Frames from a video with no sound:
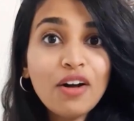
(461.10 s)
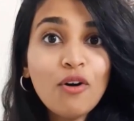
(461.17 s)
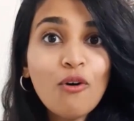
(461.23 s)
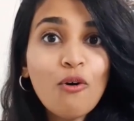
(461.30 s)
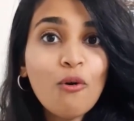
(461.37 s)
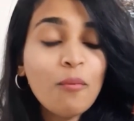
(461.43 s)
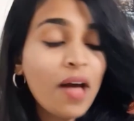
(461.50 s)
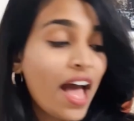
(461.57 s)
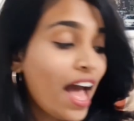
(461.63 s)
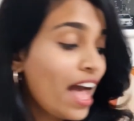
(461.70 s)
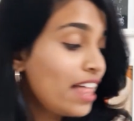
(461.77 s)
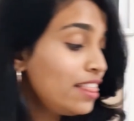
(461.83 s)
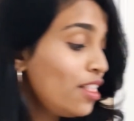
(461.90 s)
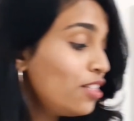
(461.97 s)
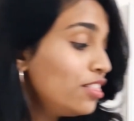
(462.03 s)
home
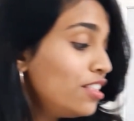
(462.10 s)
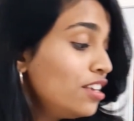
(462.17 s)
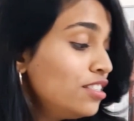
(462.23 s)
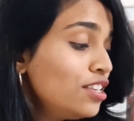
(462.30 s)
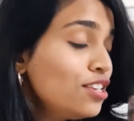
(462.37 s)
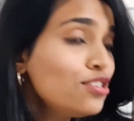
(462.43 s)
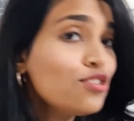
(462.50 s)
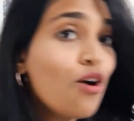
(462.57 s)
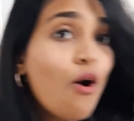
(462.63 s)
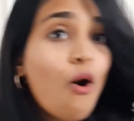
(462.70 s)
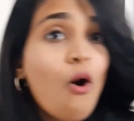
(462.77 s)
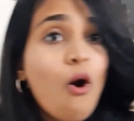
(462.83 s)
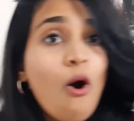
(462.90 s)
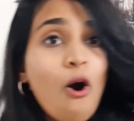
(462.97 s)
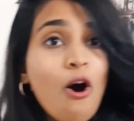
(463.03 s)
and this is
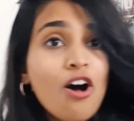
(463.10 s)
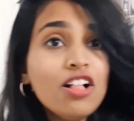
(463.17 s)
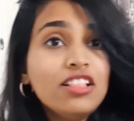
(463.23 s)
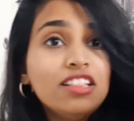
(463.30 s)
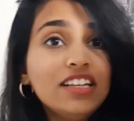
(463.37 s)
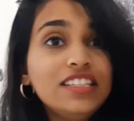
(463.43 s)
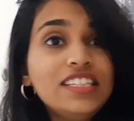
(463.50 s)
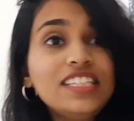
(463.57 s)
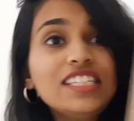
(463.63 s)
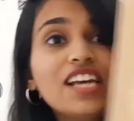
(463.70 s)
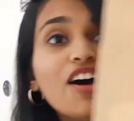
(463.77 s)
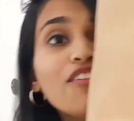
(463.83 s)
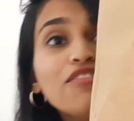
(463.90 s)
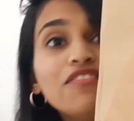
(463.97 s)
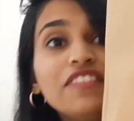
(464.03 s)
all the
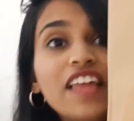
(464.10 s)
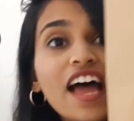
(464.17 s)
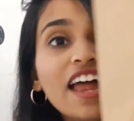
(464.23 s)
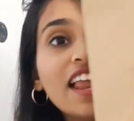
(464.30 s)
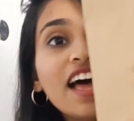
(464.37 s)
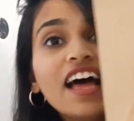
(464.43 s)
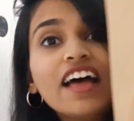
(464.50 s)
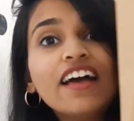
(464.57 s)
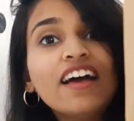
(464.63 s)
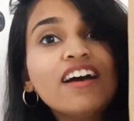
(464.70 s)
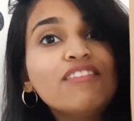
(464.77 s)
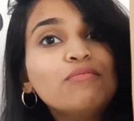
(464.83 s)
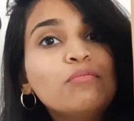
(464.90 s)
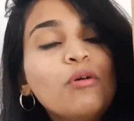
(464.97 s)
stuff that I have